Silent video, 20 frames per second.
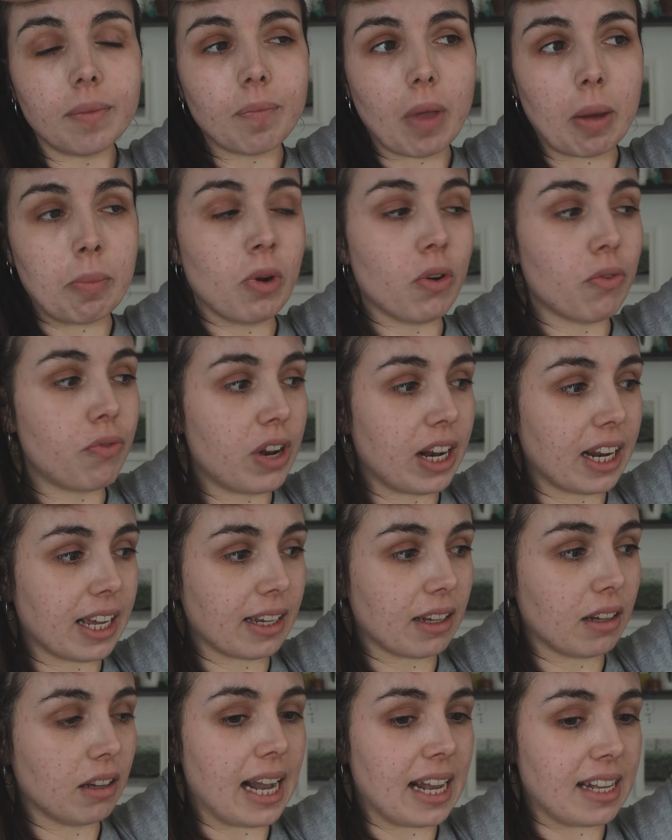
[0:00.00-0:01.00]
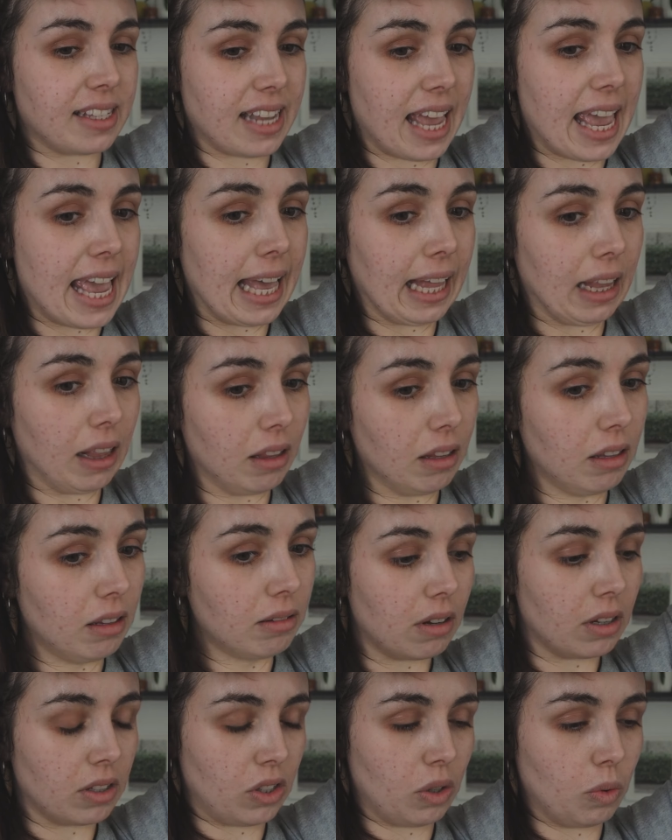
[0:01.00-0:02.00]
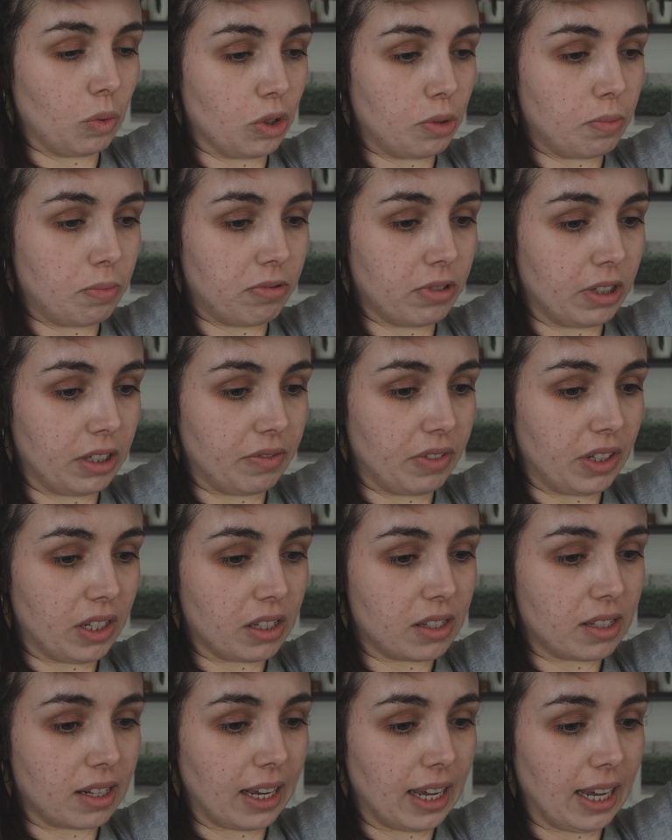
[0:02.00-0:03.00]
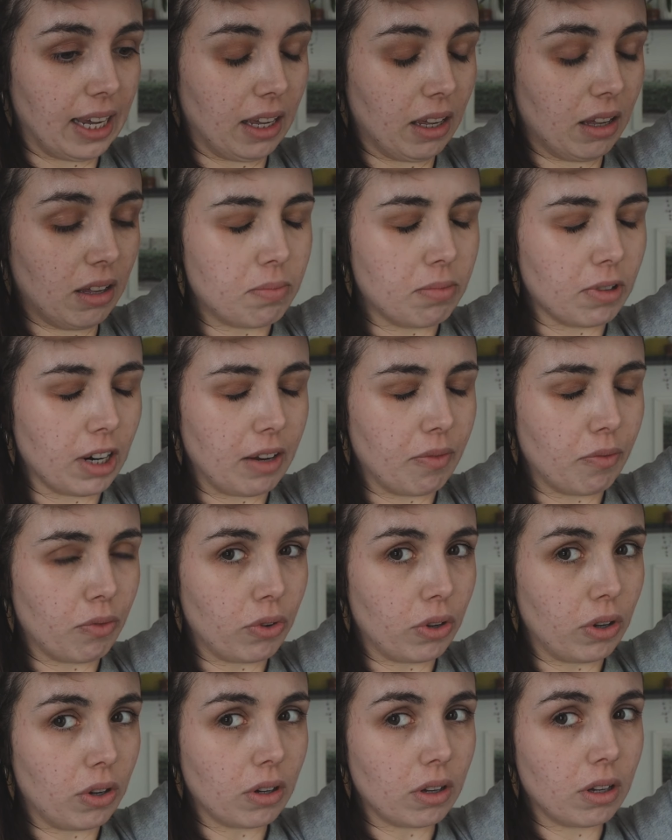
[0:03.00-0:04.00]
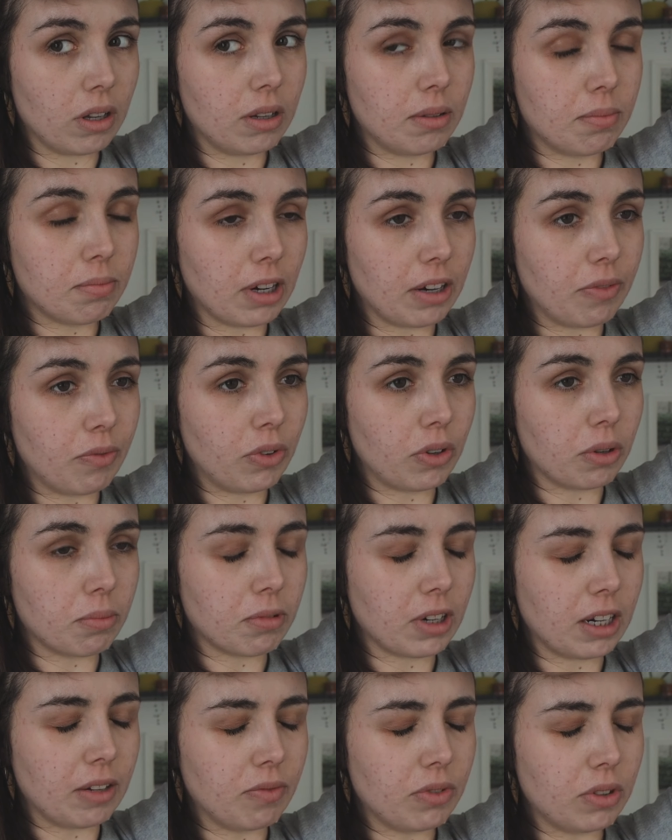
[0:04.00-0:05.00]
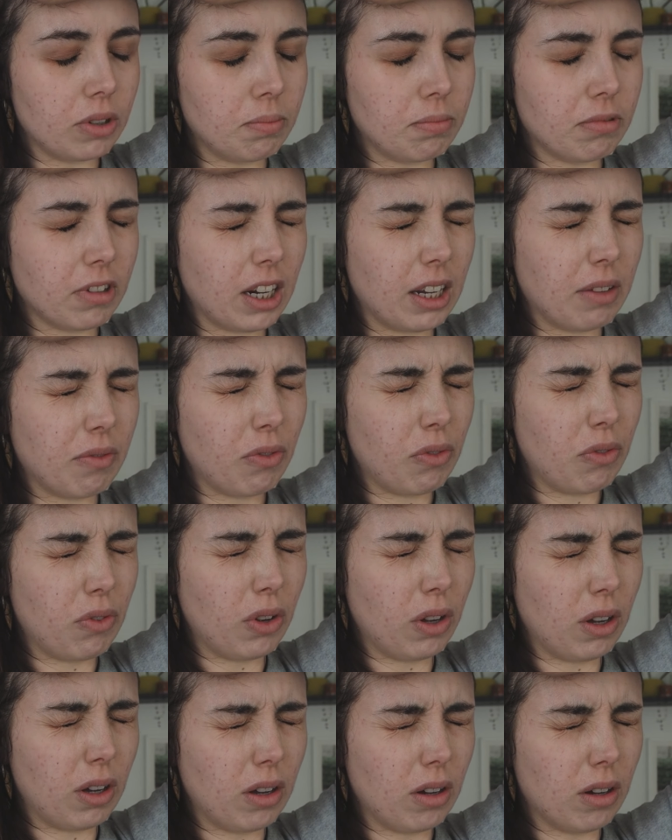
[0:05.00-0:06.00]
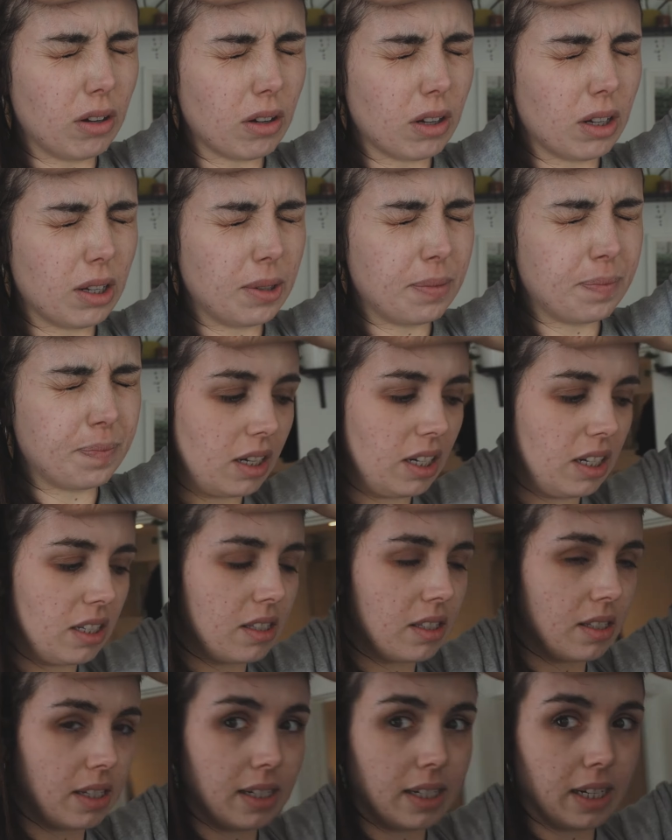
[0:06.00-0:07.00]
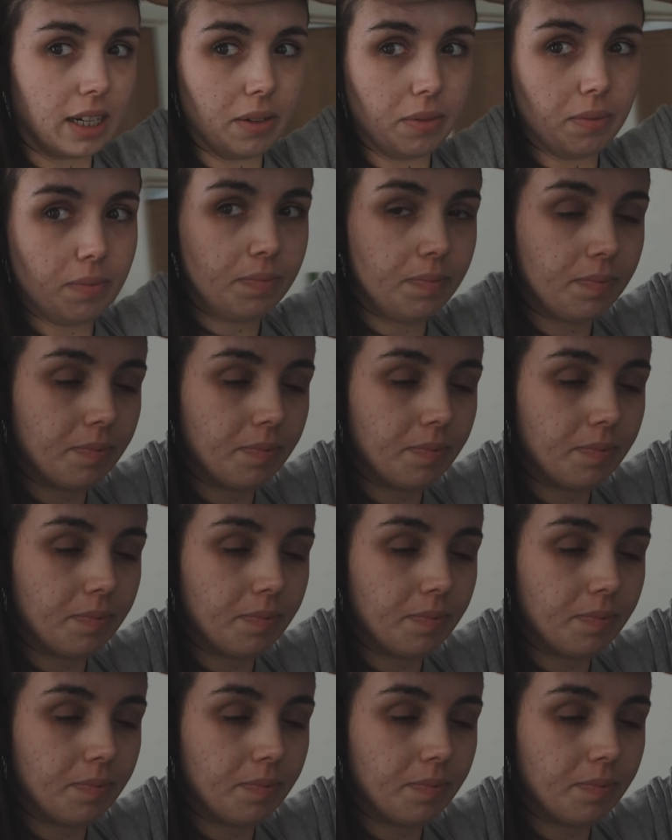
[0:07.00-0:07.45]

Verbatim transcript: I'm not feeling as ill as I was previously. Brain fog, brain fog, brain fog, brain fog. I need to sit down.